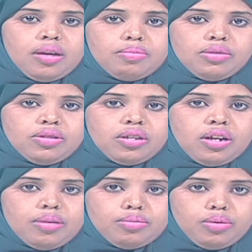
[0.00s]
Mr.
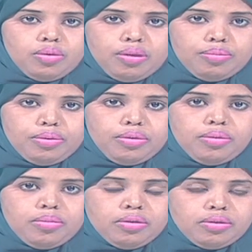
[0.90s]
Abdul Rabbu
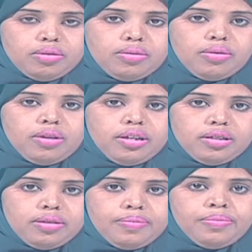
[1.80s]
Mansour
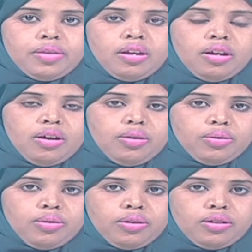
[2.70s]
Hadi,
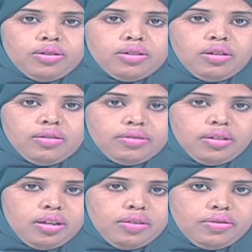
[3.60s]
on the occasion of
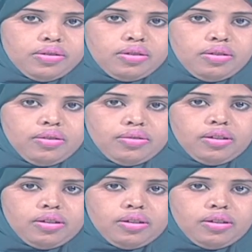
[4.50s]
the anniversary of the